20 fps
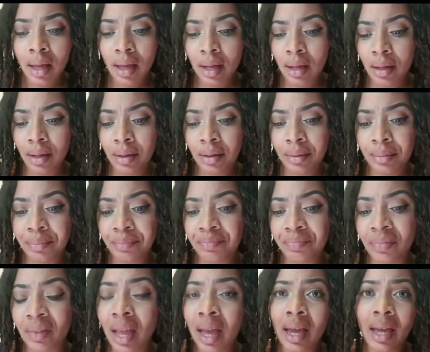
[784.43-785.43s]

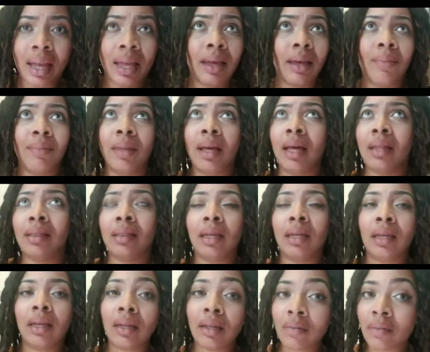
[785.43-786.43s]
Um, I can, I'm not
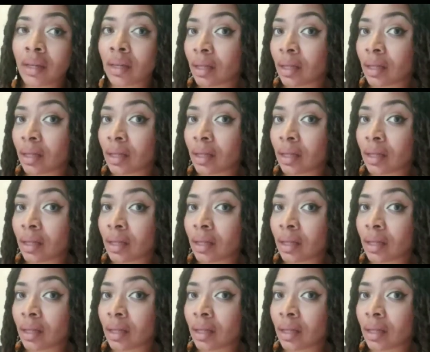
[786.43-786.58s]
thinking of